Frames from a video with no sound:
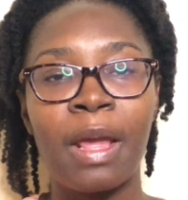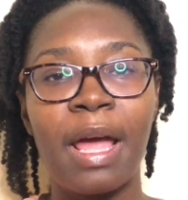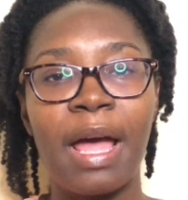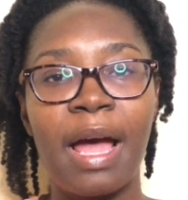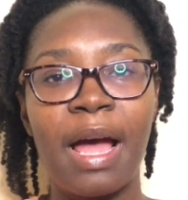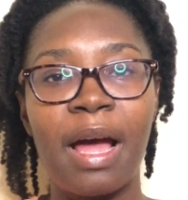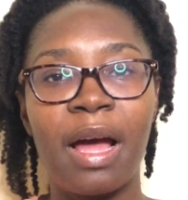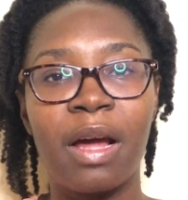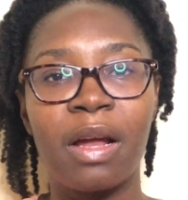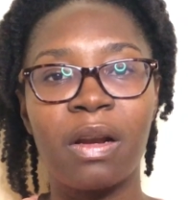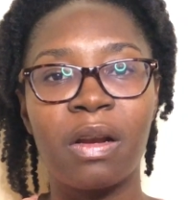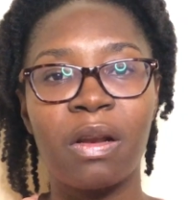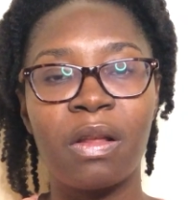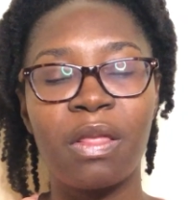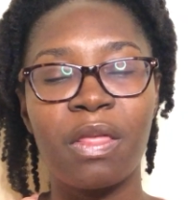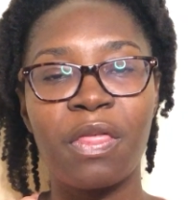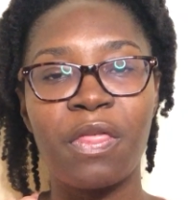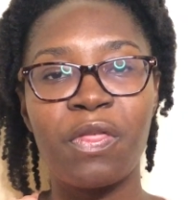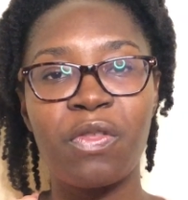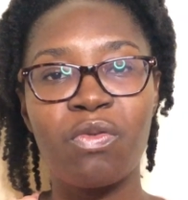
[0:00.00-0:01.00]
and
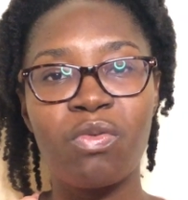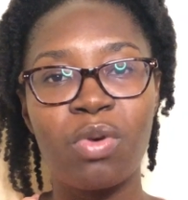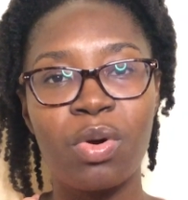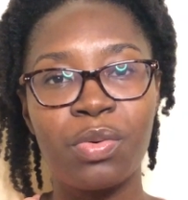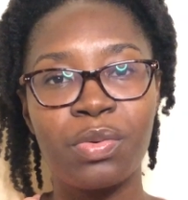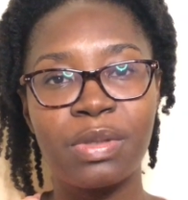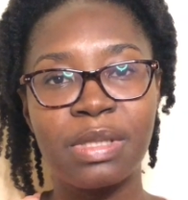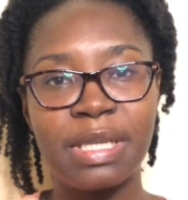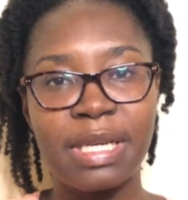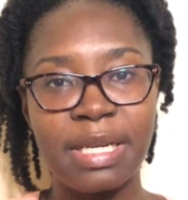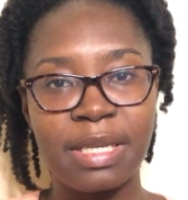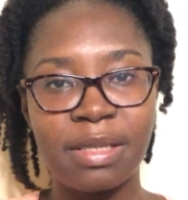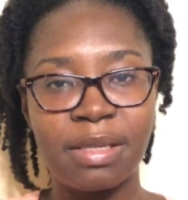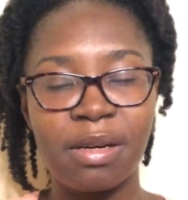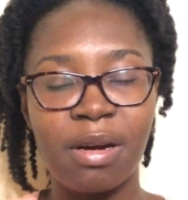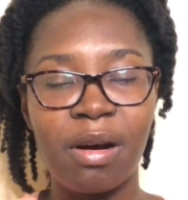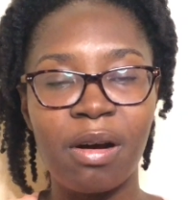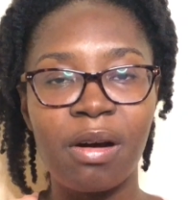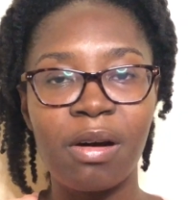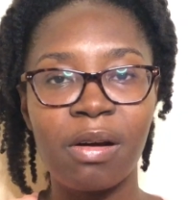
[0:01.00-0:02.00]
throughout it
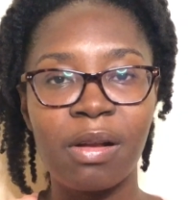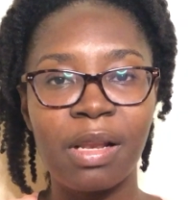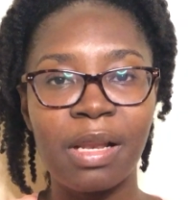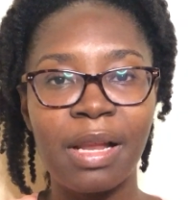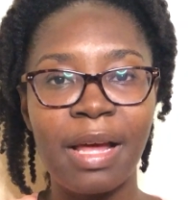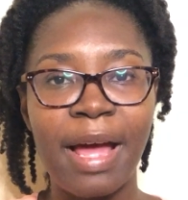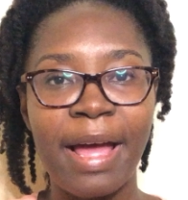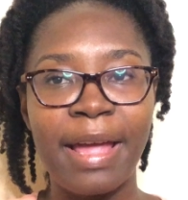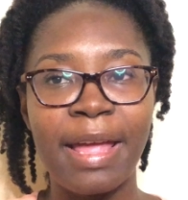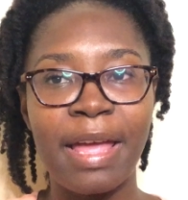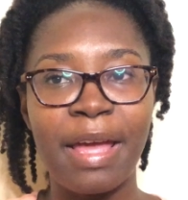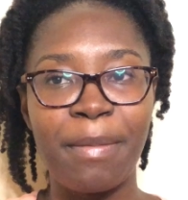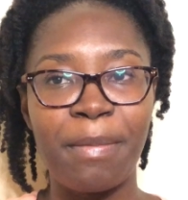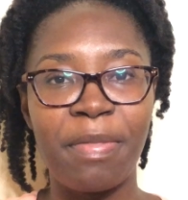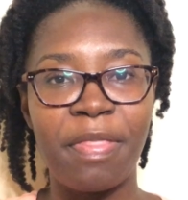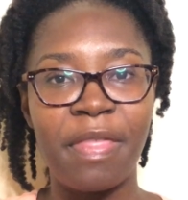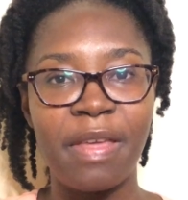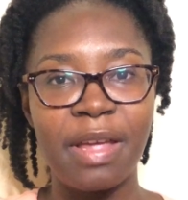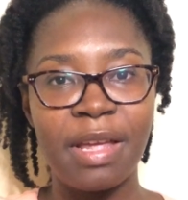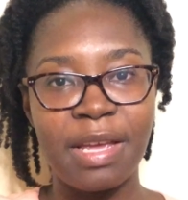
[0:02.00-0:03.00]
all, I kept
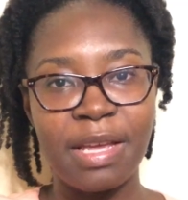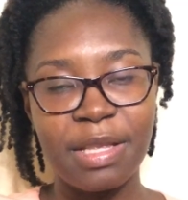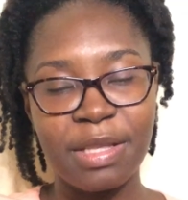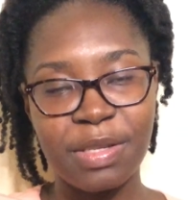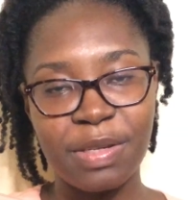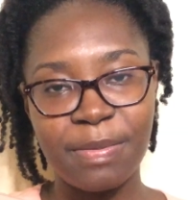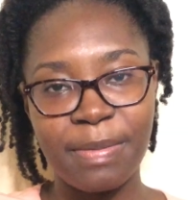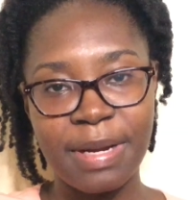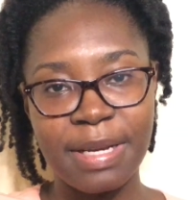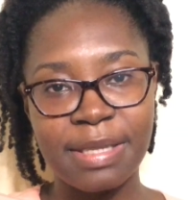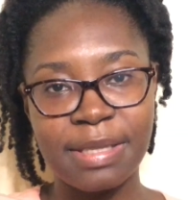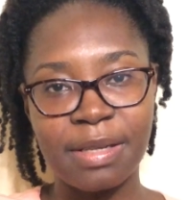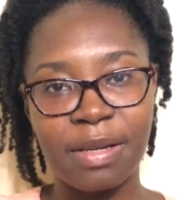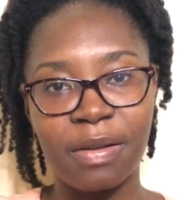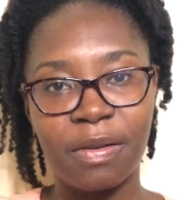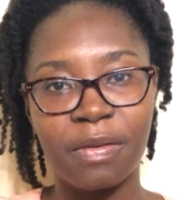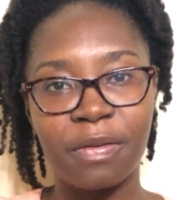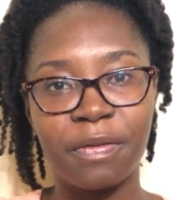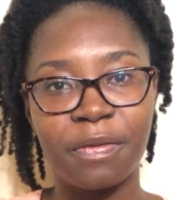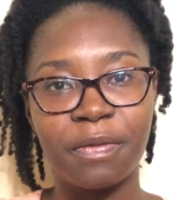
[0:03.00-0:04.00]
thinking to
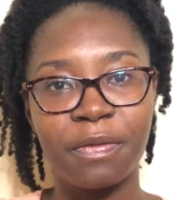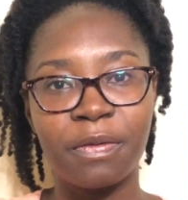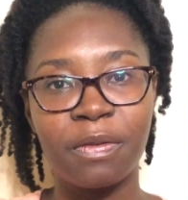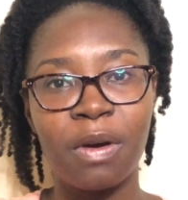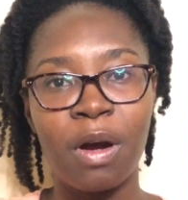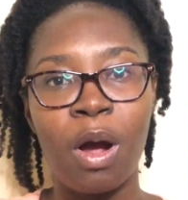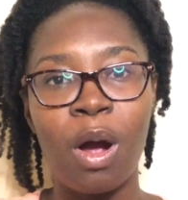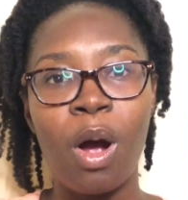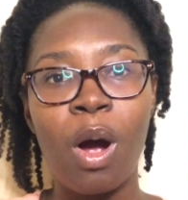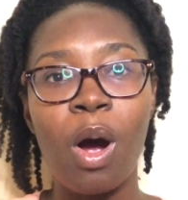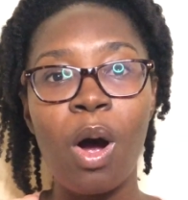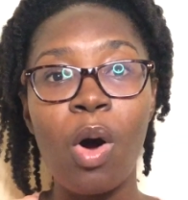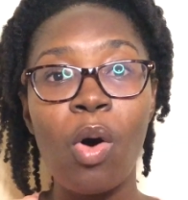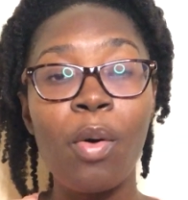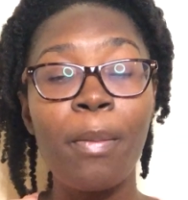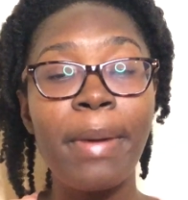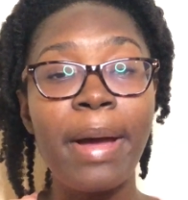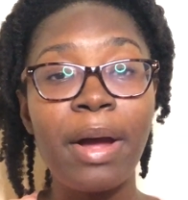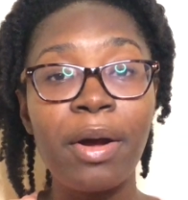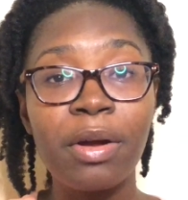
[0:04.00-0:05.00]
myself, how
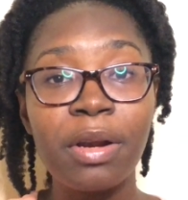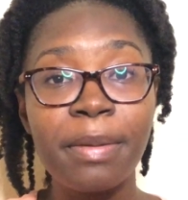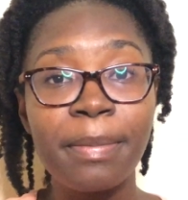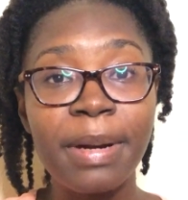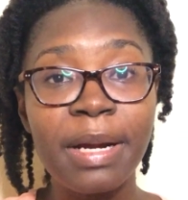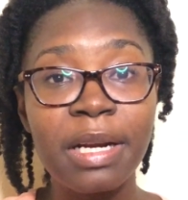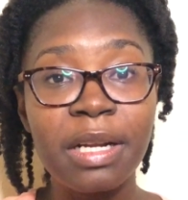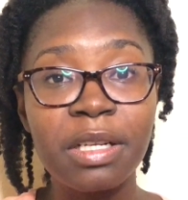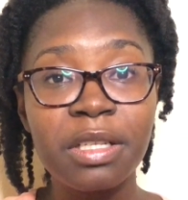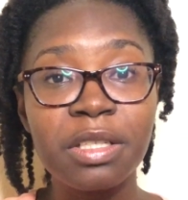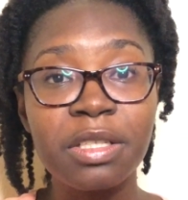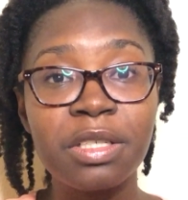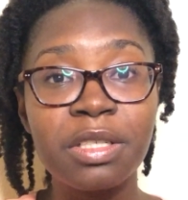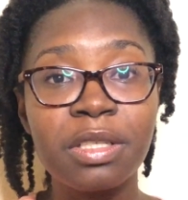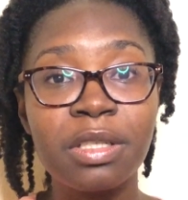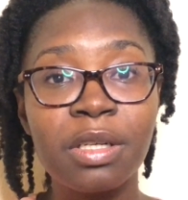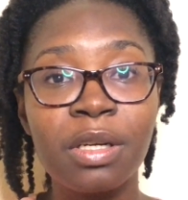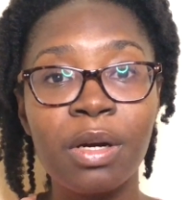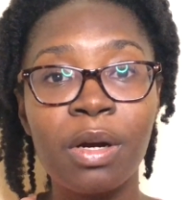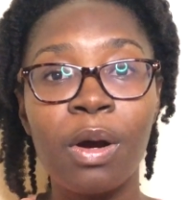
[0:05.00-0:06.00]
am I going to
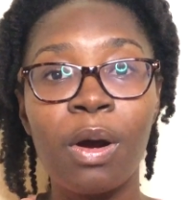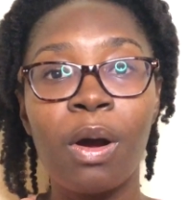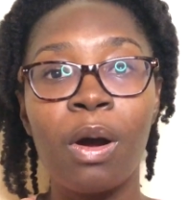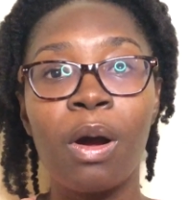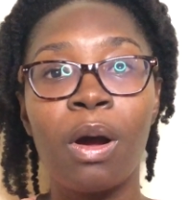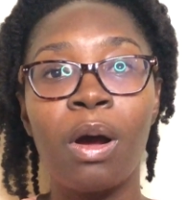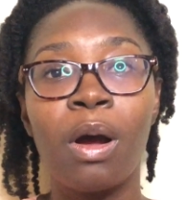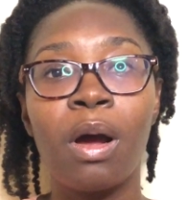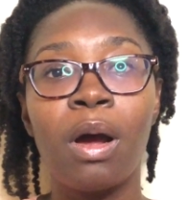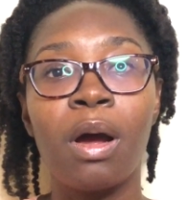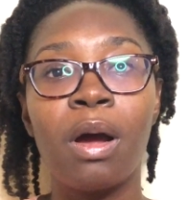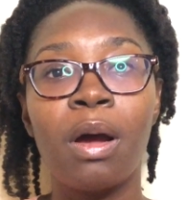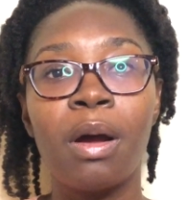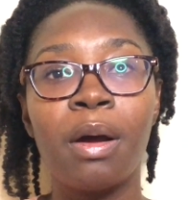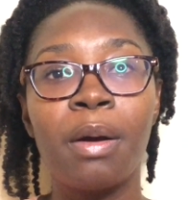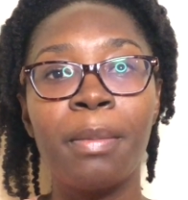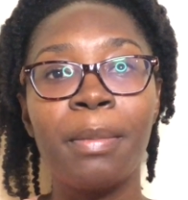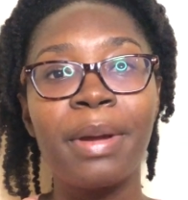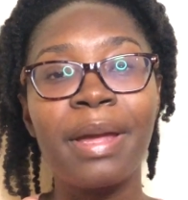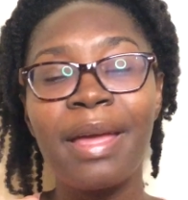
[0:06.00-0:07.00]
manage?
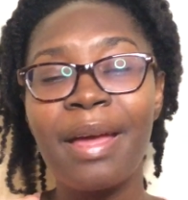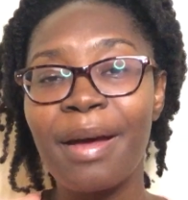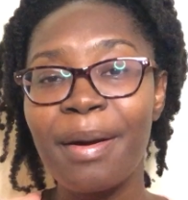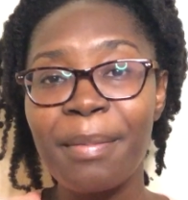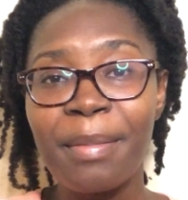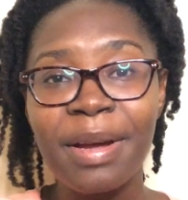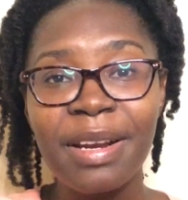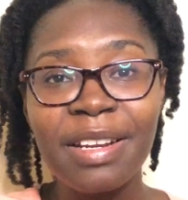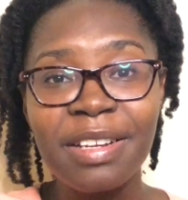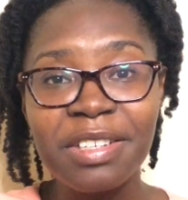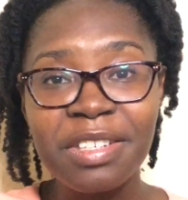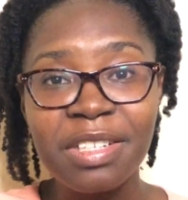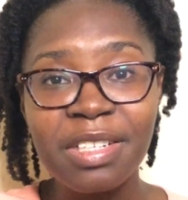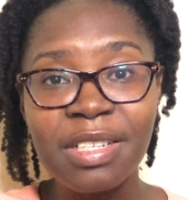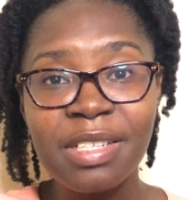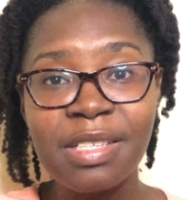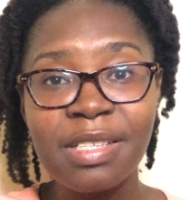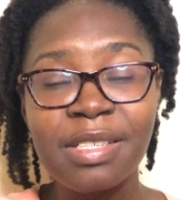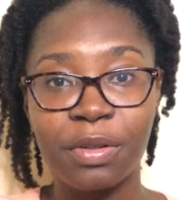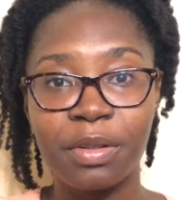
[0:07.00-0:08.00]
We can't manage
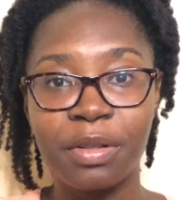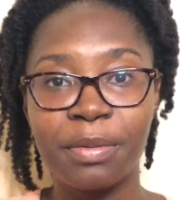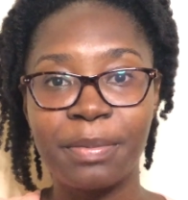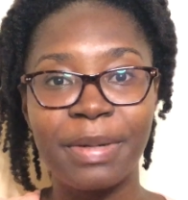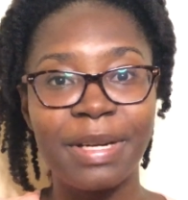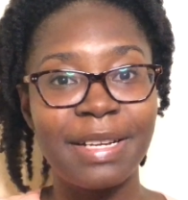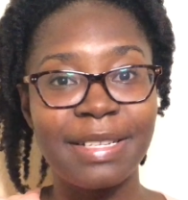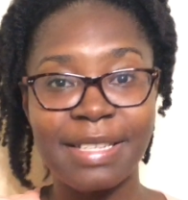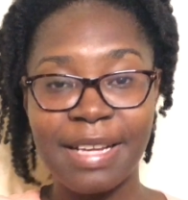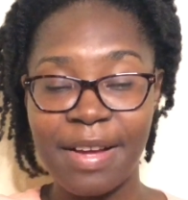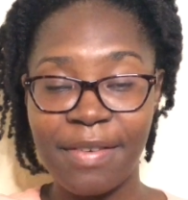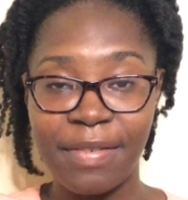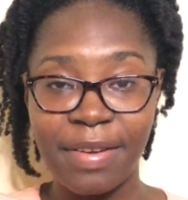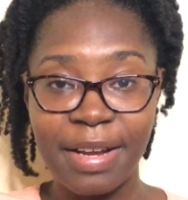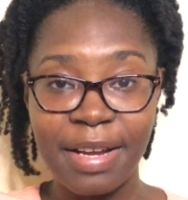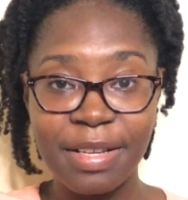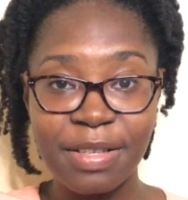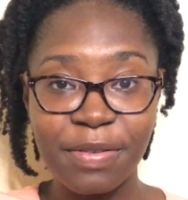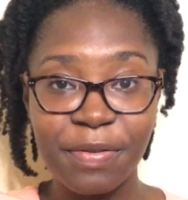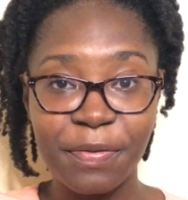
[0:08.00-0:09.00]
this because I have an
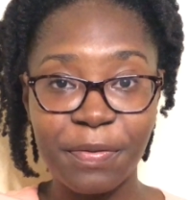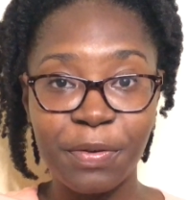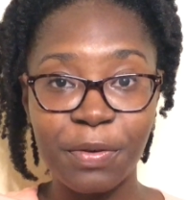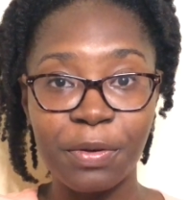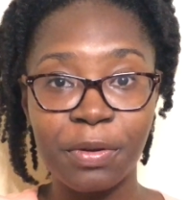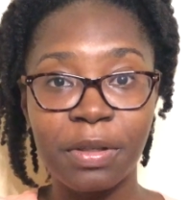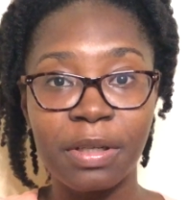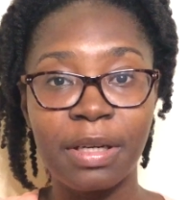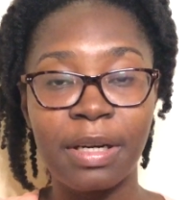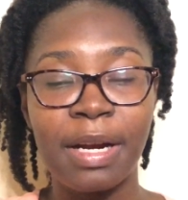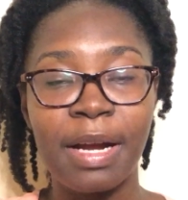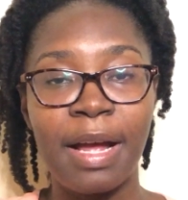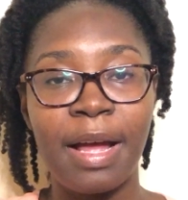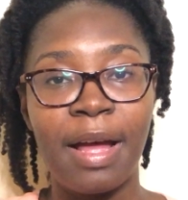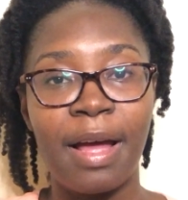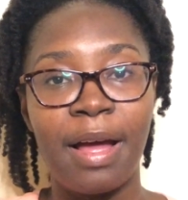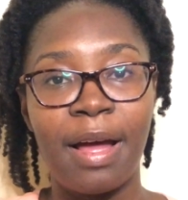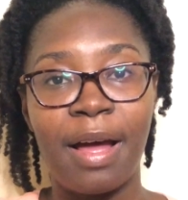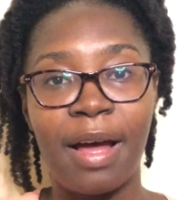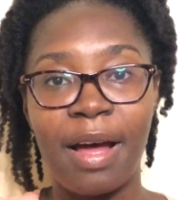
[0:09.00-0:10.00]
8 to 4.
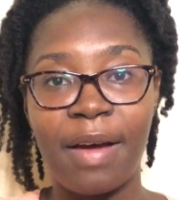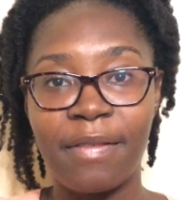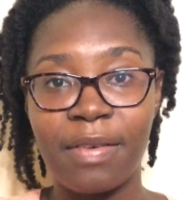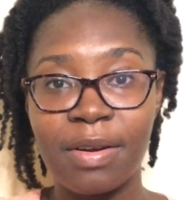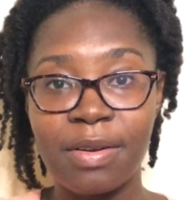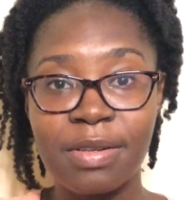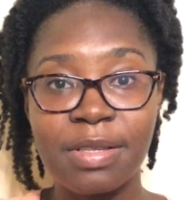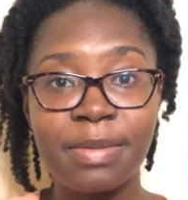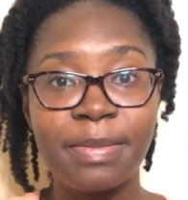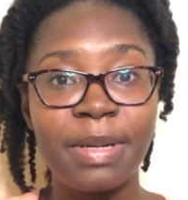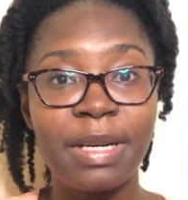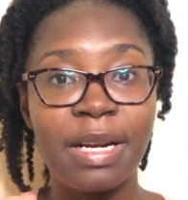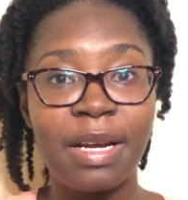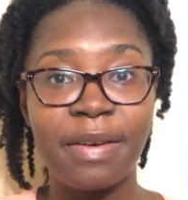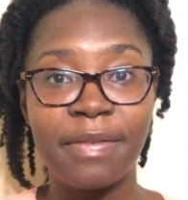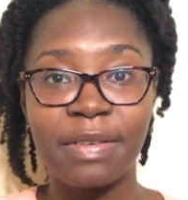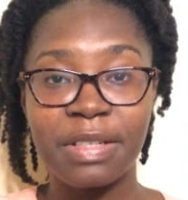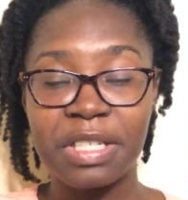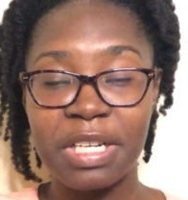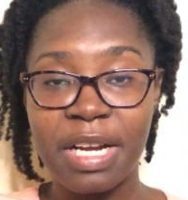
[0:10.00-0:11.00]
I have a husband, I
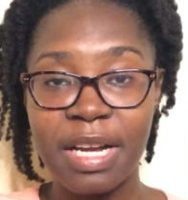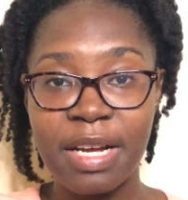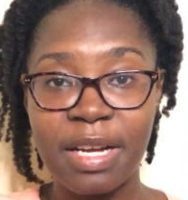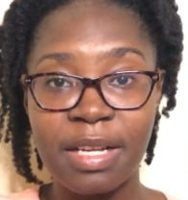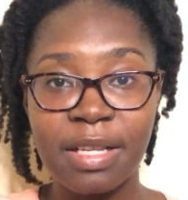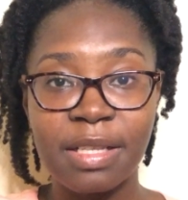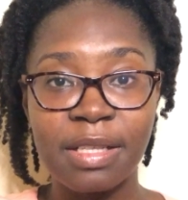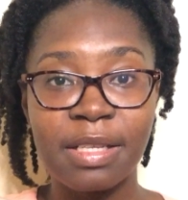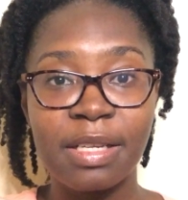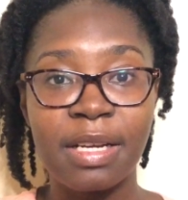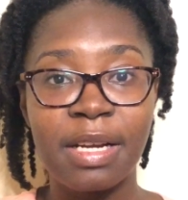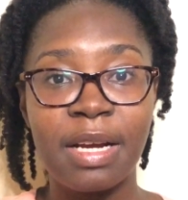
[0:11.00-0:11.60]
have a child,